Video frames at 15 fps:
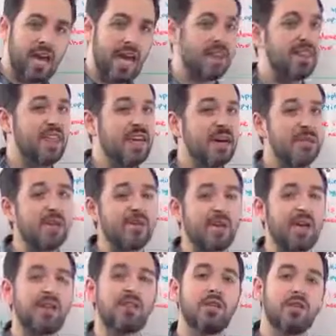and think about
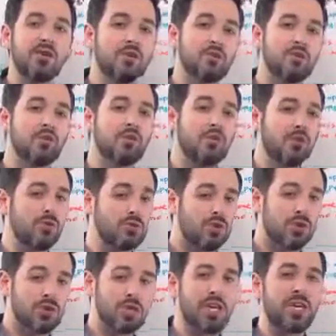getting the user
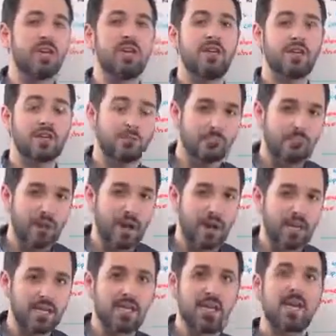usage data, the
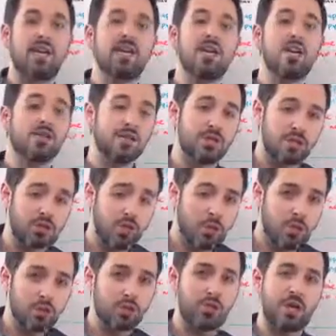branding, the
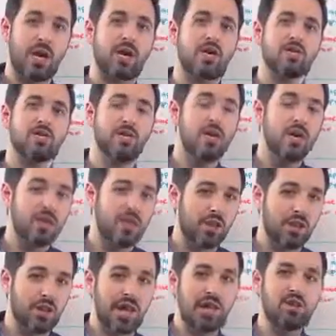social shares, the
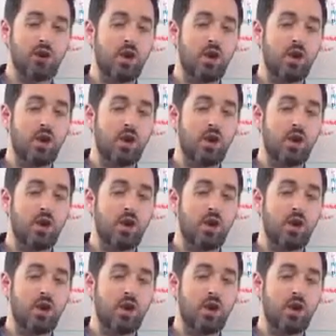links.